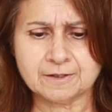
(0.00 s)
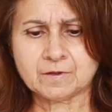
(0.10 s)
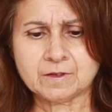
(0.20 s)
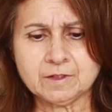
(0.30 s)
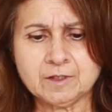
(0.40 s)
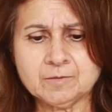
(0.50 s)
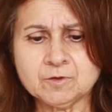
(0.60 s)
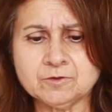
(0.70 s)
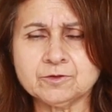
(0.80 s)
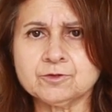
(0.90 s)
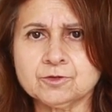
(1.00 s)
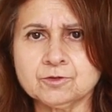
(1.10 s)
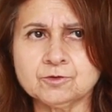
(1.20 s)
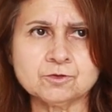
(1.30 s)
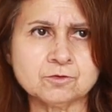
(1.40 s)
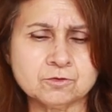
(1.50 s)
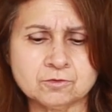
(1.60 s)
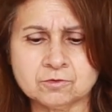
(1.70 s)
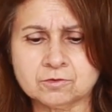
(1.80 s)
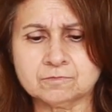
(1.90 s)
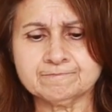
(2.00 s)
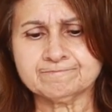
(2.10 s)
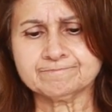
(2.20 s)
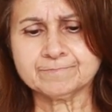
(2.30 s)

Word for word: Okay, now I'm going to do,